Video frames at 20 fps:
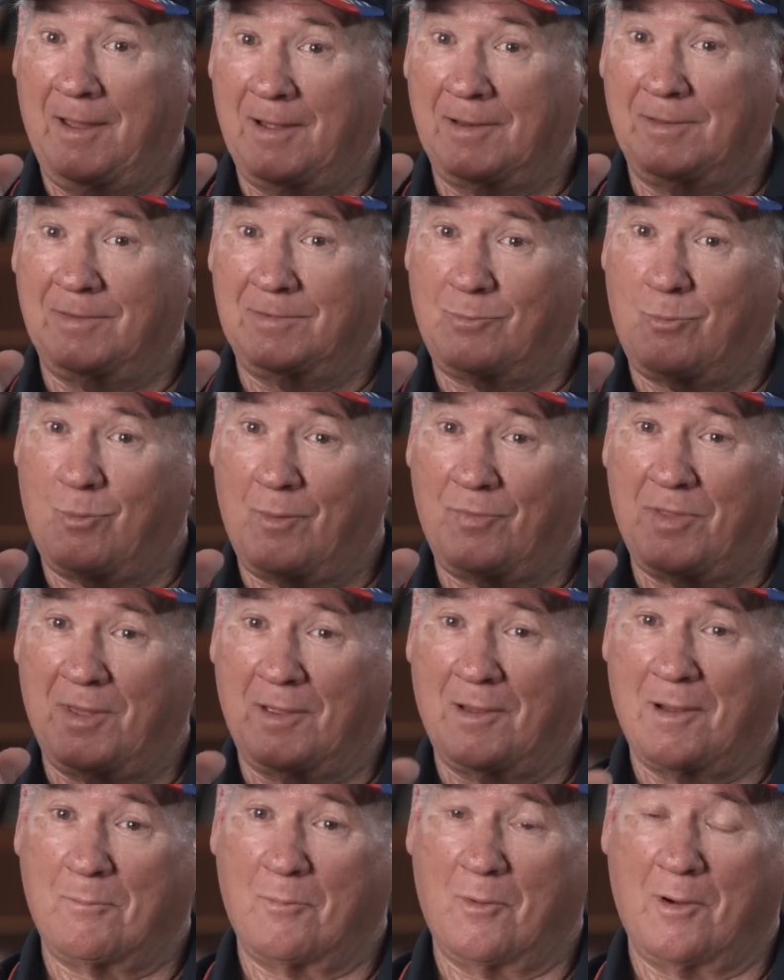It's one
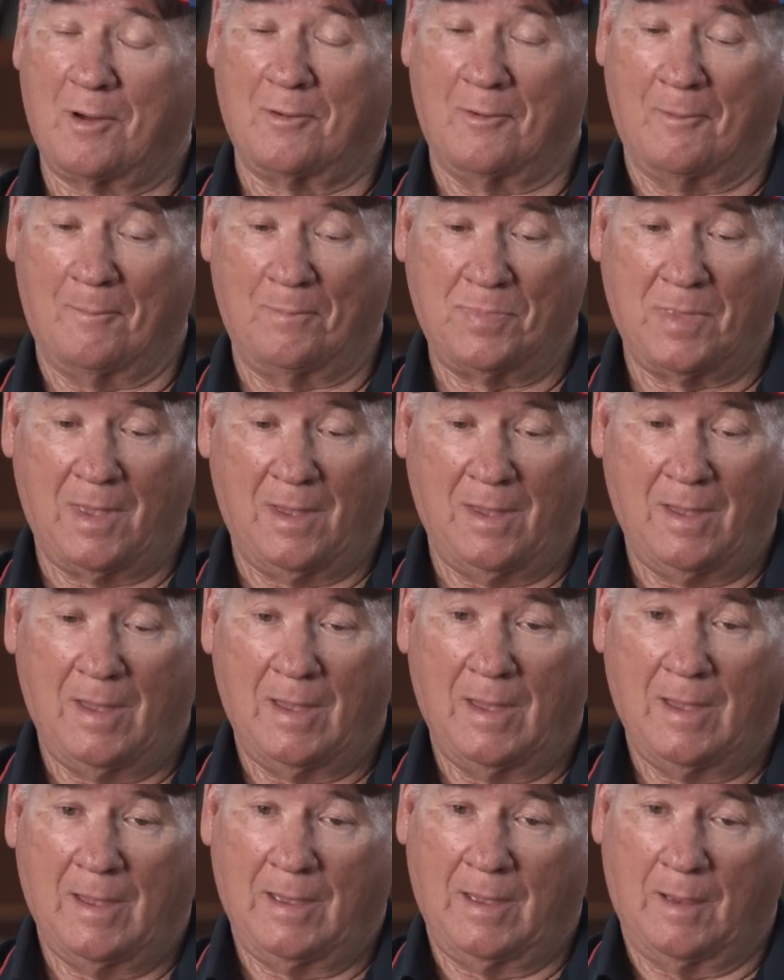thing I brought home.
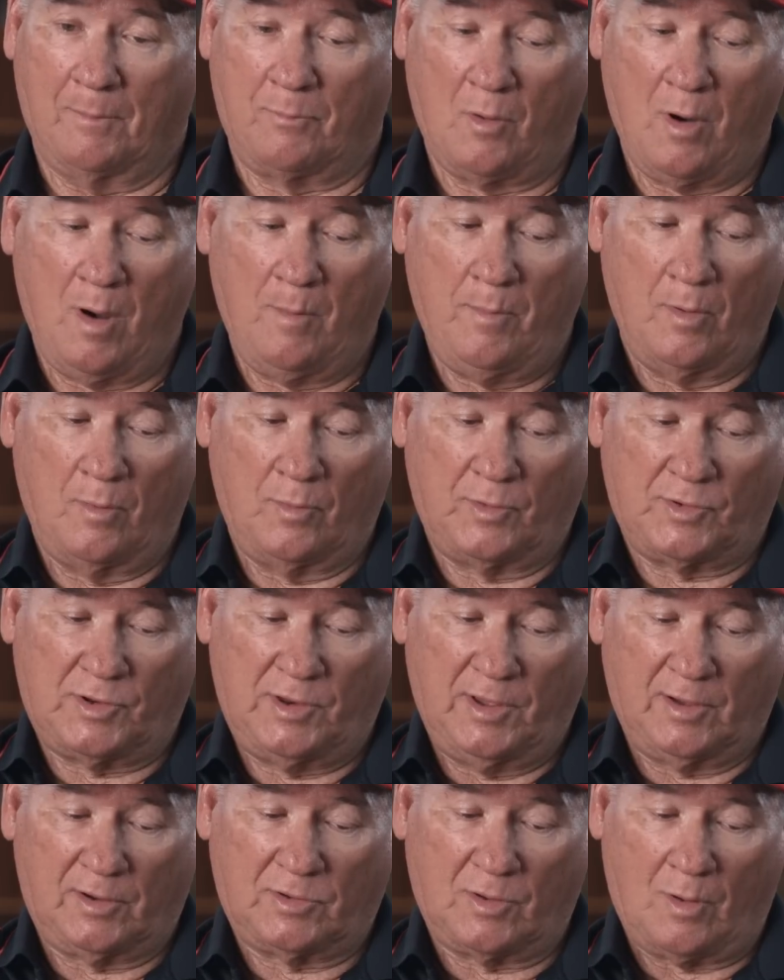A prober
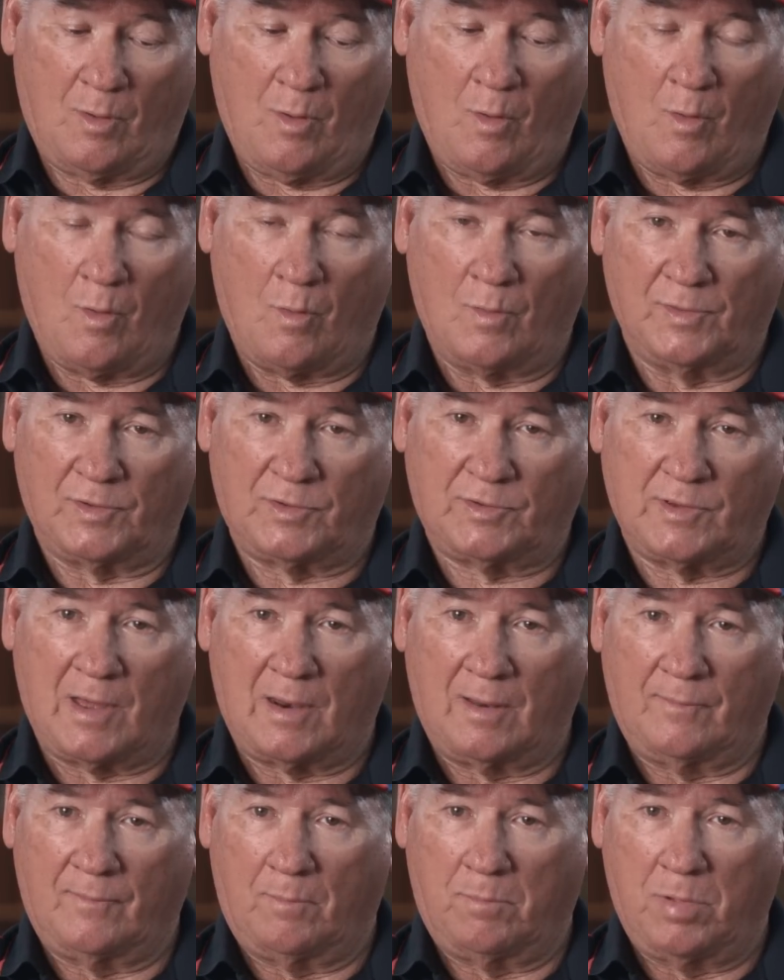sticks a hole
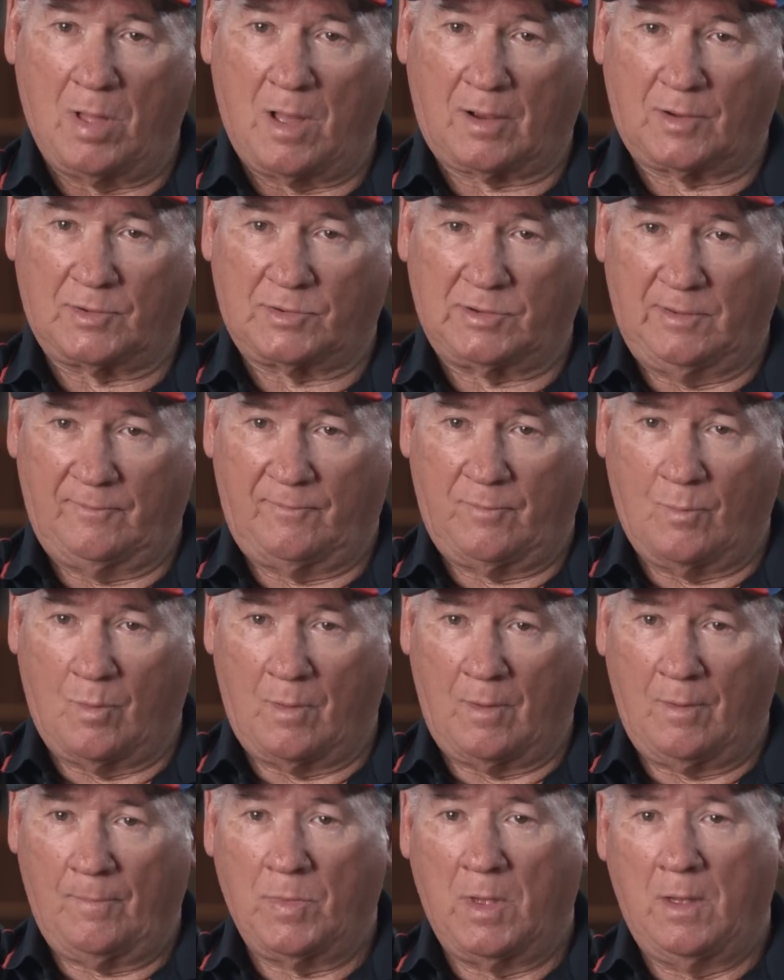inside of a block of
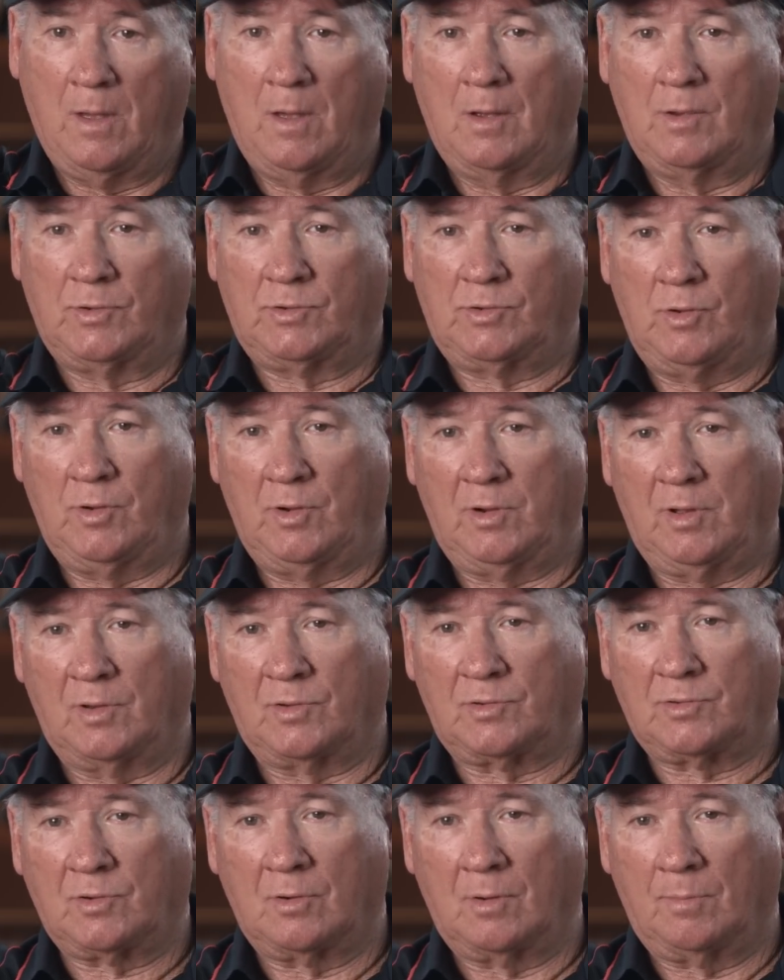C4 so you can
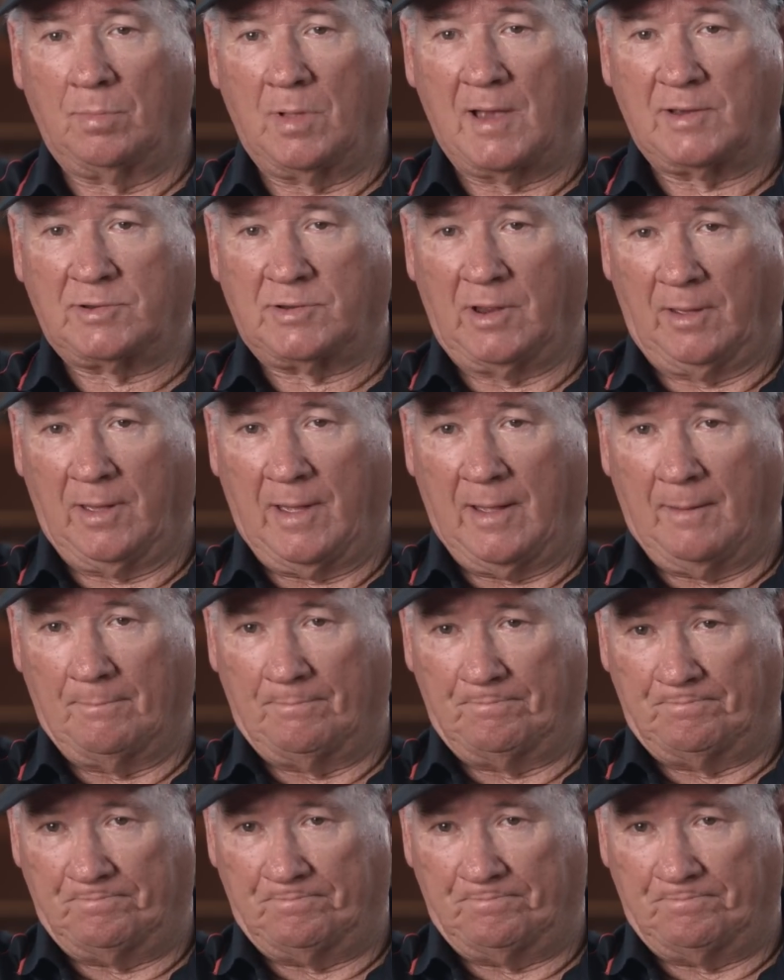insert a blasting cap.